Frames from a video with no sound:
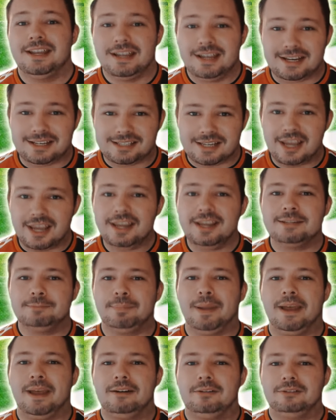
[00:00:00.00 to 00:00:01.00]
He takes
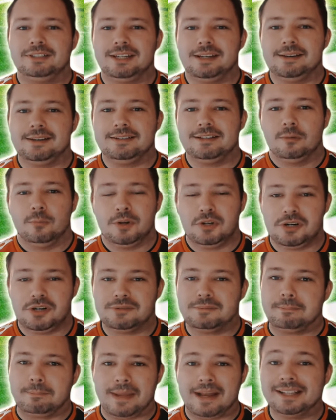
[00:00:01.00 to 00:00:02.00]
penalties, which
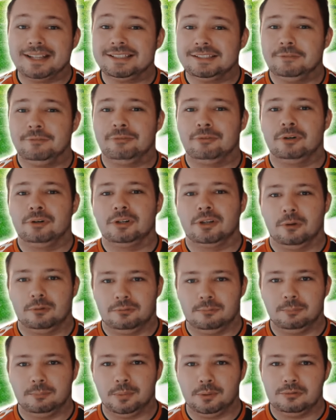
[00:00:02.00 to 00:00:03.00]
is massive for a
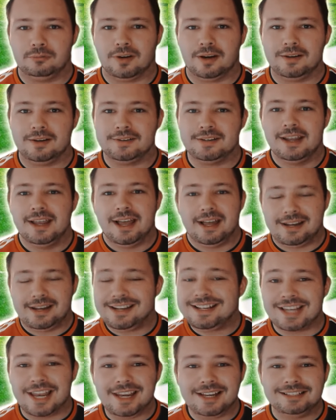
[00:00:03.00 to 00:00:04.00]
Golden Boot race, and
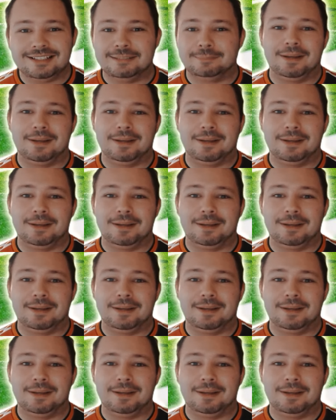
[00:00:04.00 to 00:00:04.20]
he takes